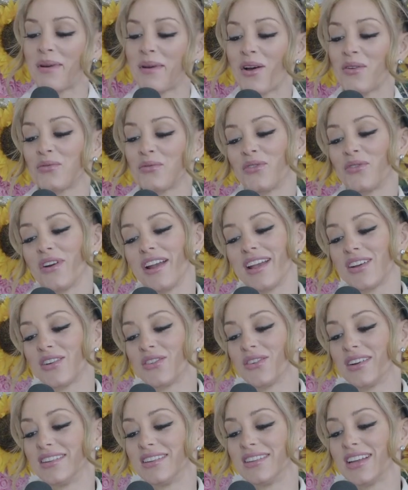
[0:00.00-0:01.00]
What about
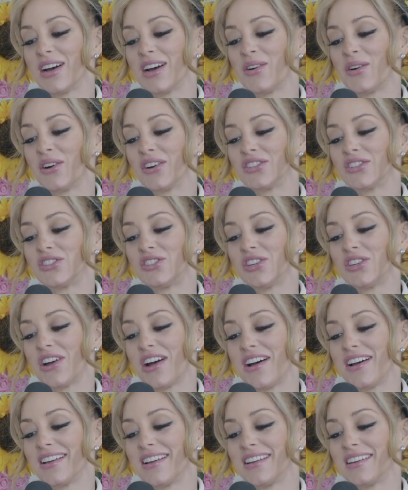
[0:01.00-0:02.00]
Frank Grillo or
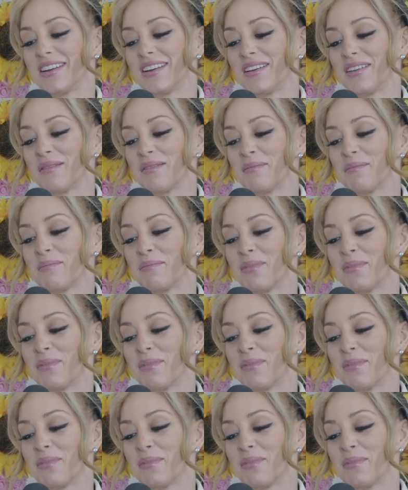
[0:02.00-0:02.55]
John